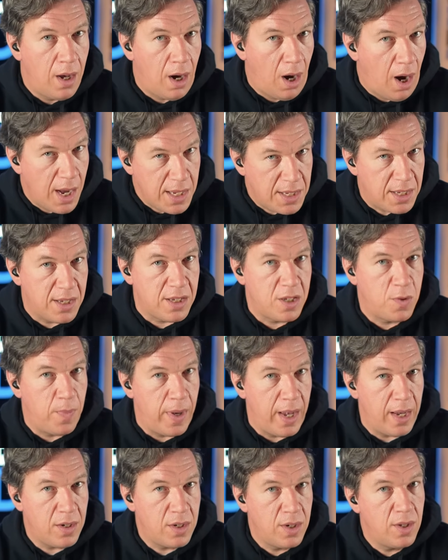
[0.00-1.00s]
I
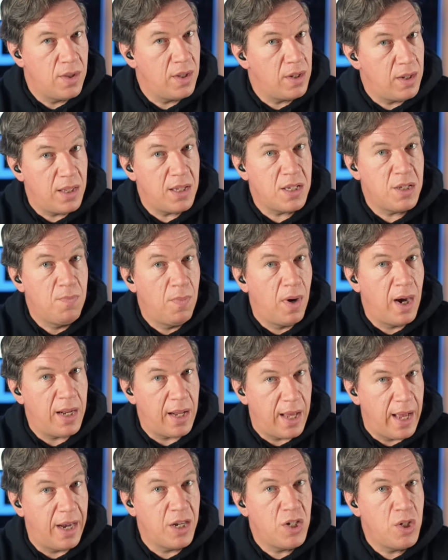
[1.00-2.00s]
suspect that this might
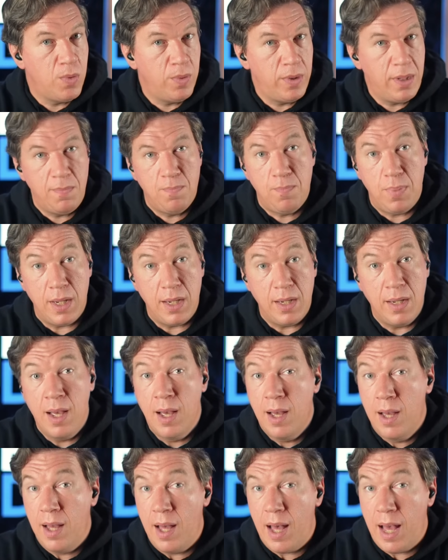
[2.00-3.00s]
actually be
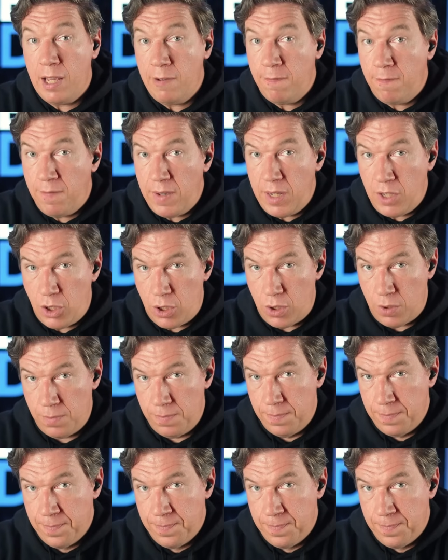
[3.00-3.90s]
a feature.